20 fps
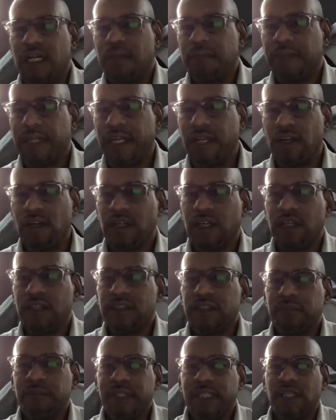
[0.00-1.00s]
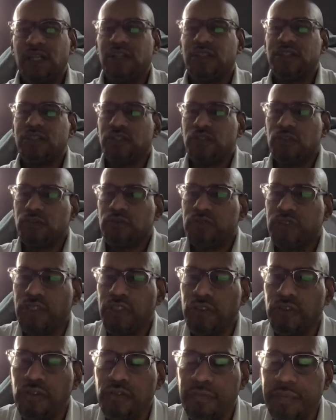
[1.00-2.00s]
They are going to be on
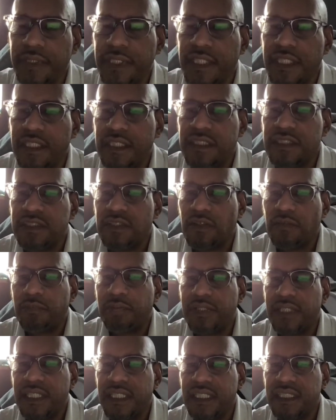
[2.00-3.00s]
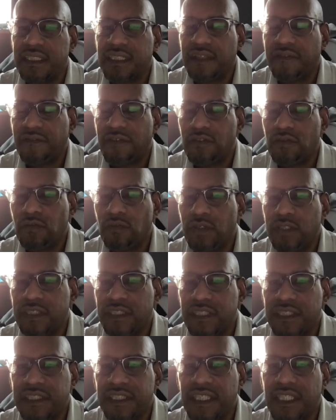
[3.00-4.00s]
YouTube. So please, if you want
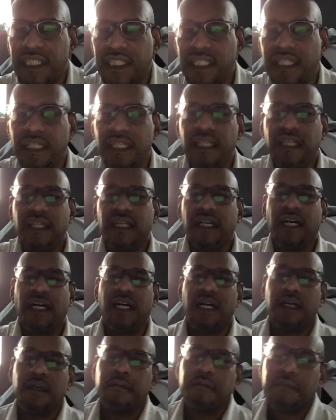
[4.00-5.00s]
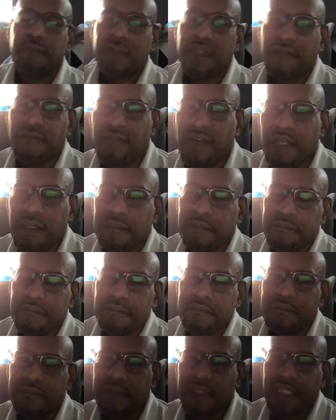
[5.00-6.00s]
to see if I'm
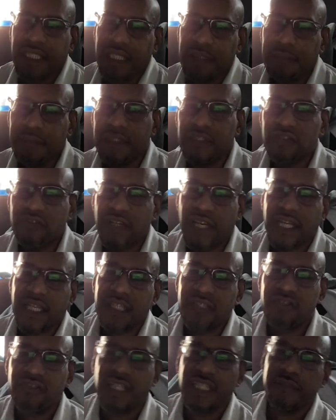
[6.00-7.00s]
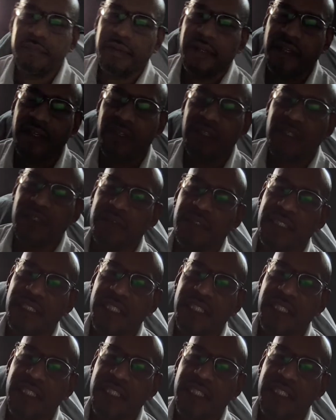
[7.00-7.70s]
keeping track and transparent of the